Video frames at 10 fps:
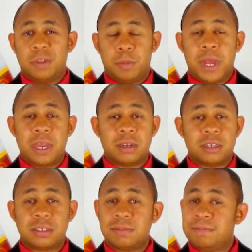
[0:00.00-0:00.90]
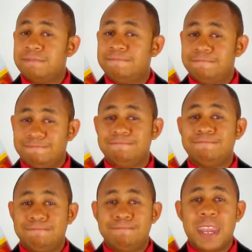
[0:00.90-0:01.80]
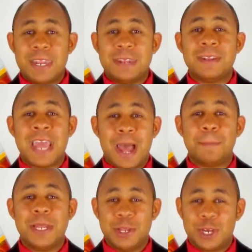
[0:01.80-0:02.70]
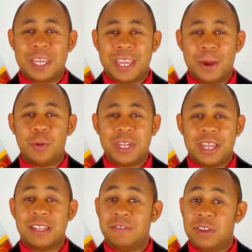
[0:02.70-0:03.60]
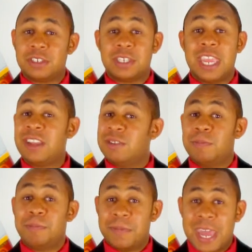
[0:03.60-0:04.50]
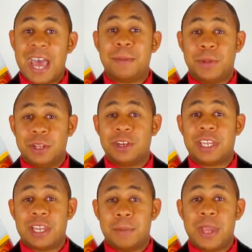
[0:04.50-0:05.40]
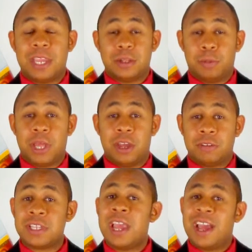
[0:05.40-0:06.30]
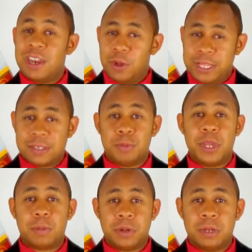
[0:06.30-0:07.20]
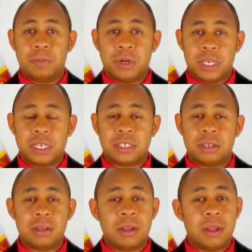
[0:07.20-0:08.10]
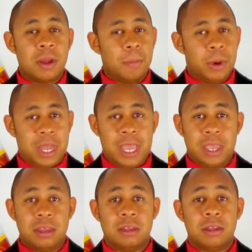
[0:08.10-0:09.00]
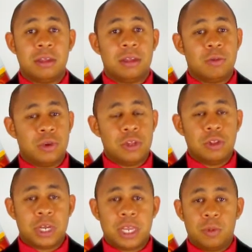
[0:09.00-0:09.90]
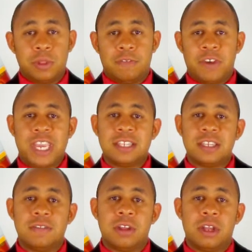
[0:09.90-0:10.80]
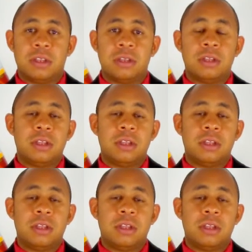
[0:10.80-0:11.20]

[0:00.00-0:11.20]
the Packers may not be looking at winning that division. They could not be looking at making the playoffs. I know that's a big prediction, but hey, when you look at what the Vikings have done